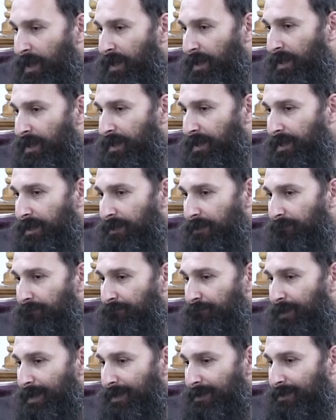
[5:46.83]
he
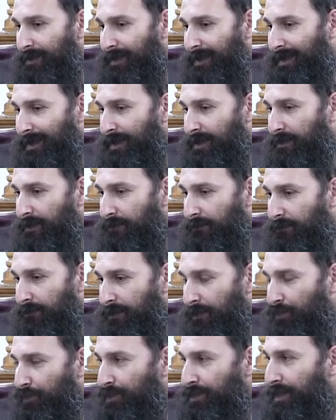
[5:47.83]
basically
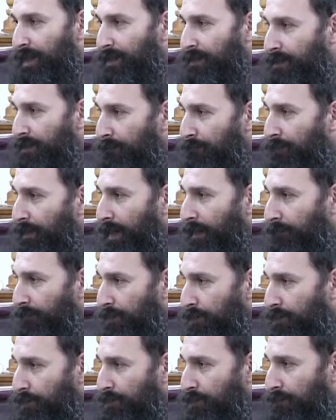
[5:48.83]
creates a
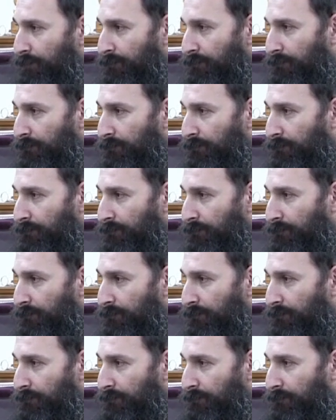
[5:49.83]
blemish